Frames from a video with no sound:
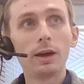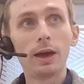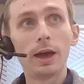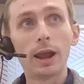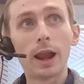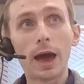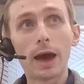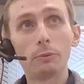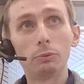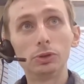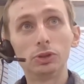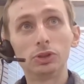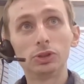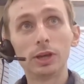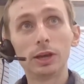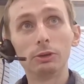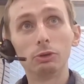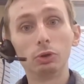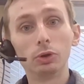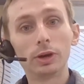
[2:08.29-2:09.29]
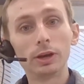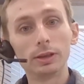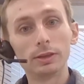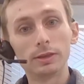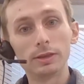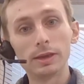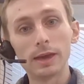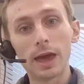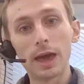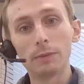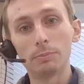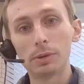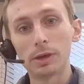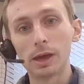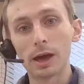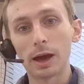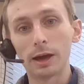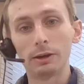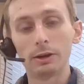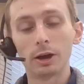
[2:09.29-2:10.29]
And I would say look at the
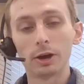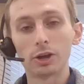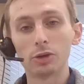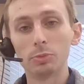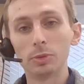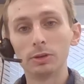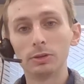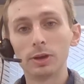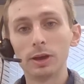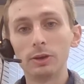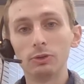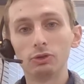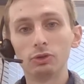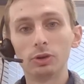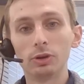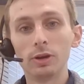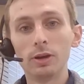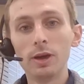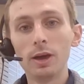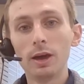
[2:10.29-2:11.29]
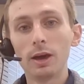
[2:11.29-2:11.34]
API documentation.